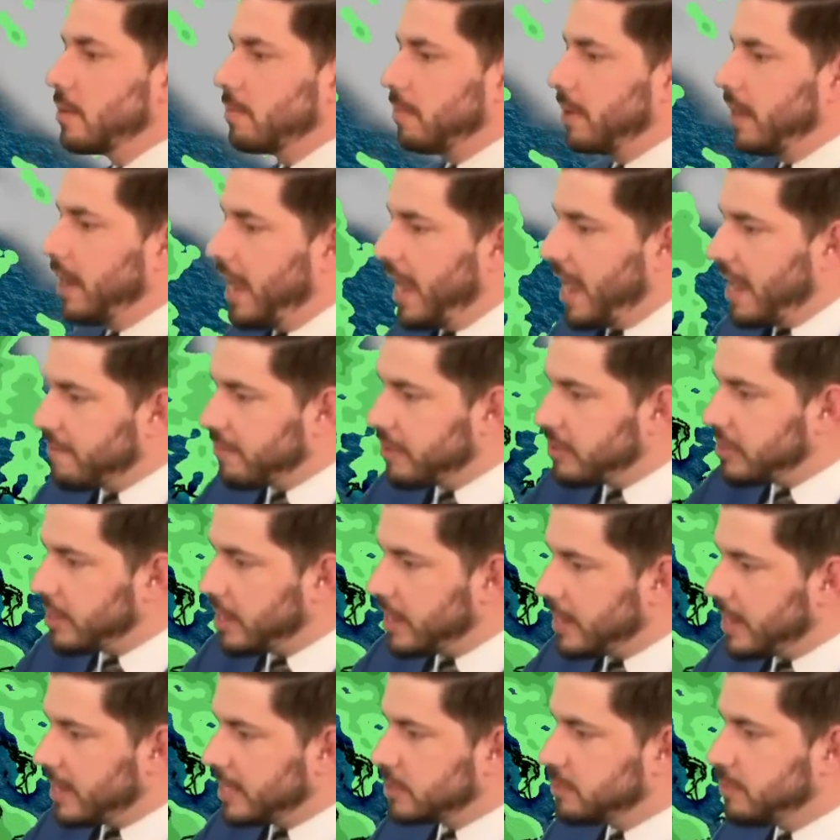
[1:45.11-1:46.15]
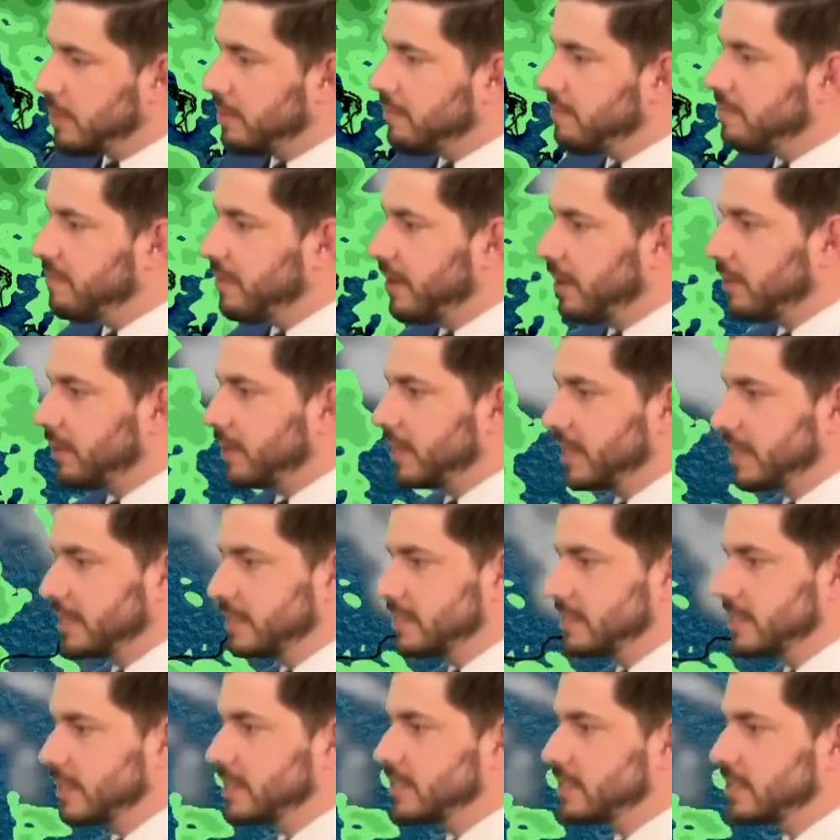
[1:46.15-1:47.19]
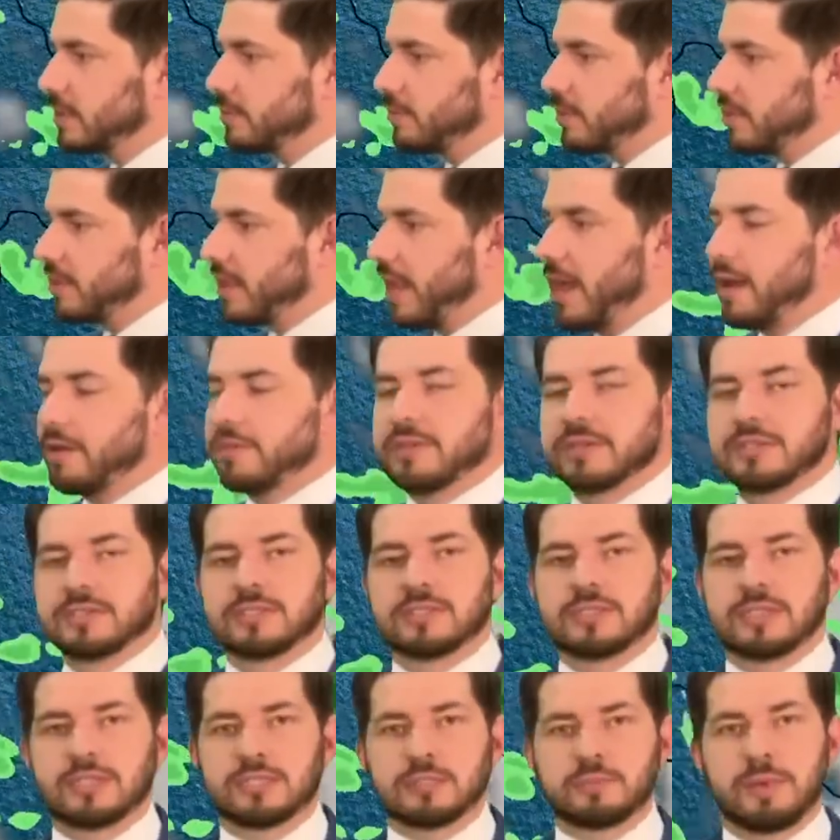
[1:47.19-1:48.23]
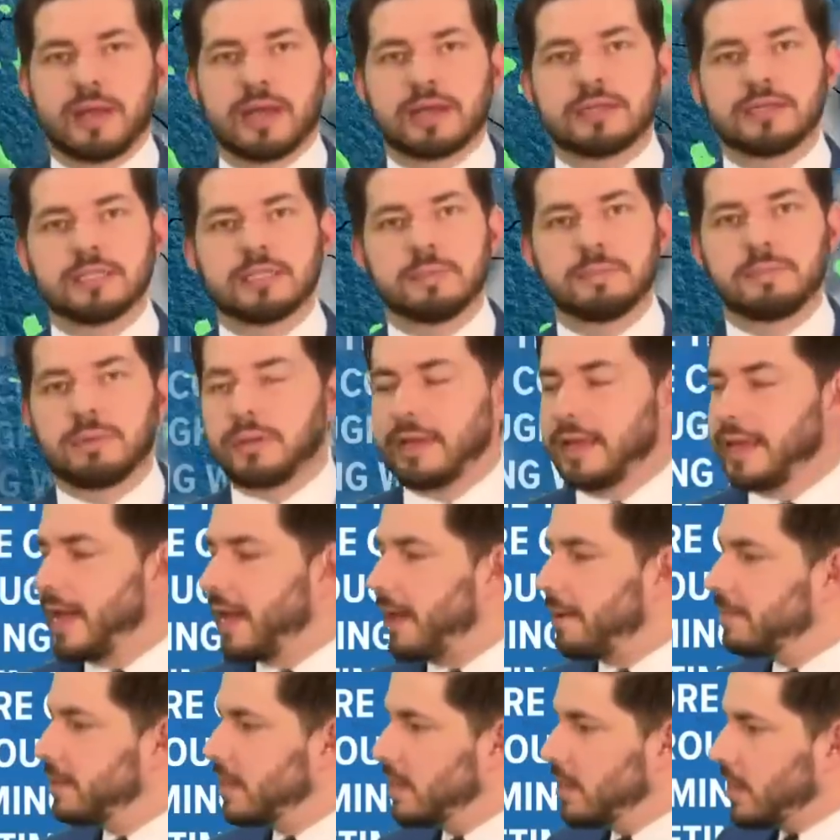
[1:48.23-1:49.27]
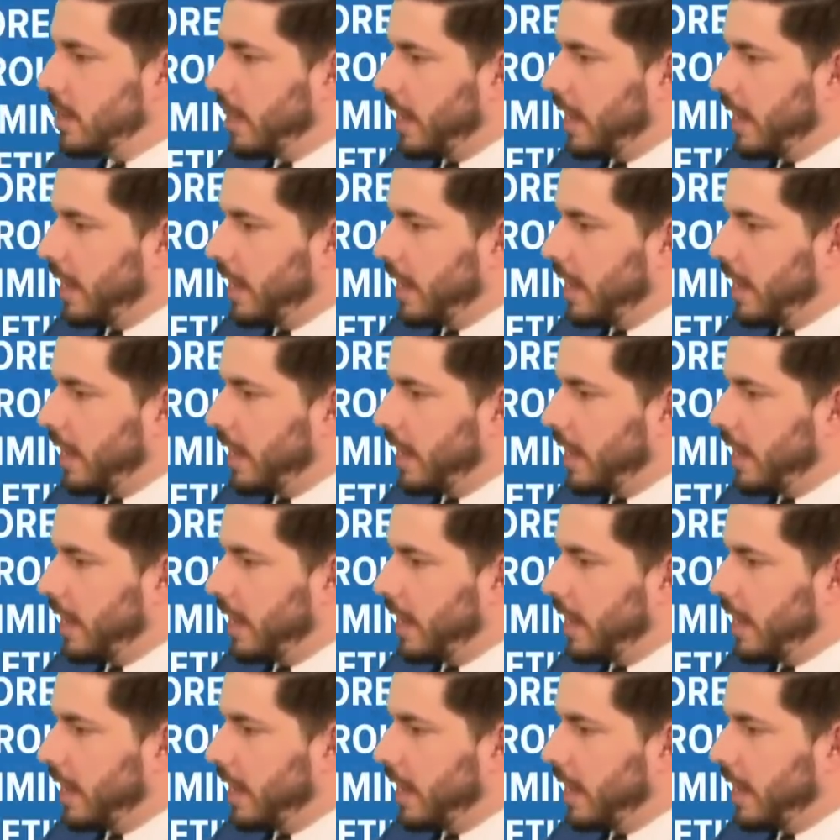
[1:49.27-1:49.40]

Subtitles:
but everything has been fairly consistent with how this is expected to play out.